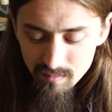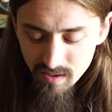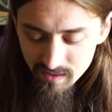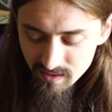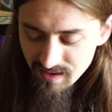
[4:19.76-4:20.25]

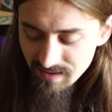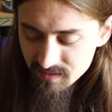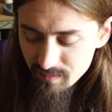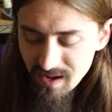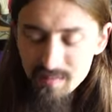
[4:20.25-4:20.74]
but you're gonna have
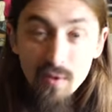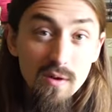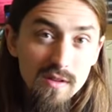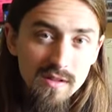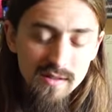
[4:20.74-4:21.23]
to buy
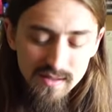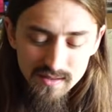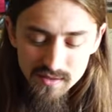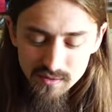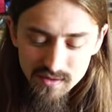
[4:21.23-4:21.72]
more than you
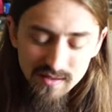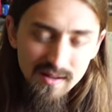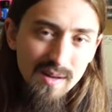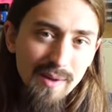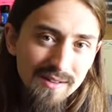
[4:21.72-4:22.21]
need, so it's gonna
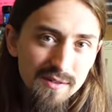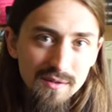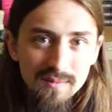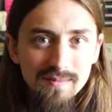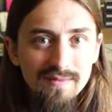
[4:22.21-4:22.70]
come out
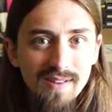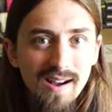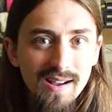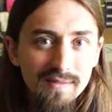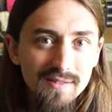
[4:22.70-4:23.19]
to
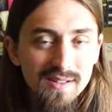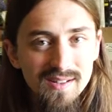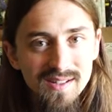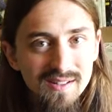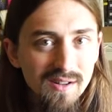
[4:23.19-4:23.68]
five to
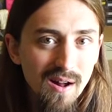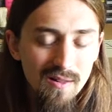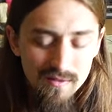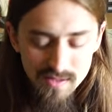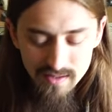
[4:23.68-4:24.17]
ten
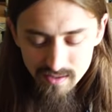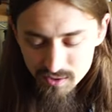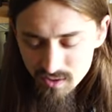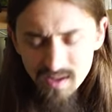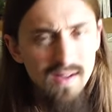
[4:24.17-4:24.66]
dollars
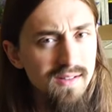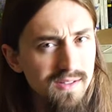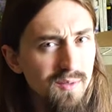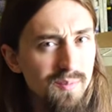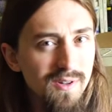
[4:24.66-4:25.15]
ish
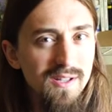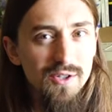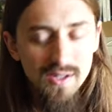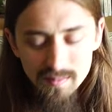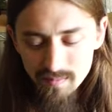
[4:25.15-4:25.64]
still pretty
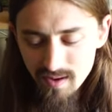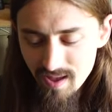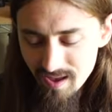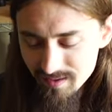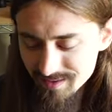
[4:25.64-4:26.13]
cheap
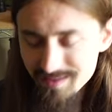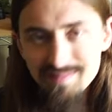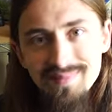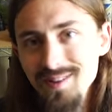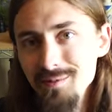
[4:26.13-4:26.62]
and
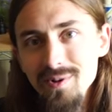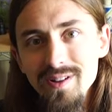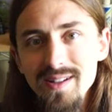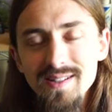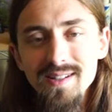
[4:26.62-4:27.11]
it's a
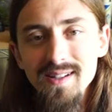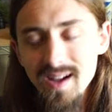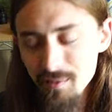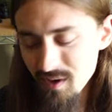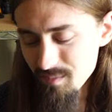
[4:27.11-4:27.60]
really easy
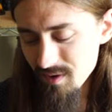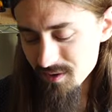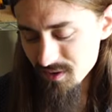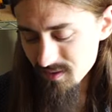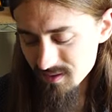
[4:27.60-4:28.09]
DIY
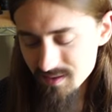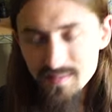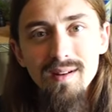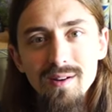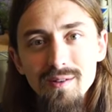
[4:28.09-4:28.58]
project
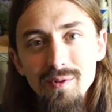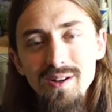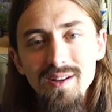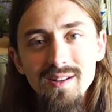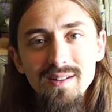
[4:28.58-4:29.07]
that's a good
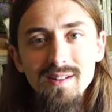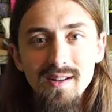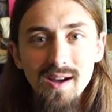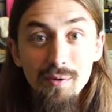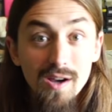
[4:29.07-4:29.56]
way to get into
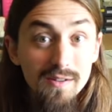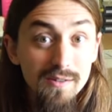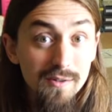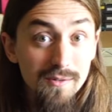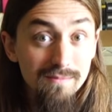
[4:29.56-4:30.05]
DIY
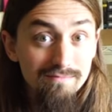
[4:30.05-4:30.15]
too.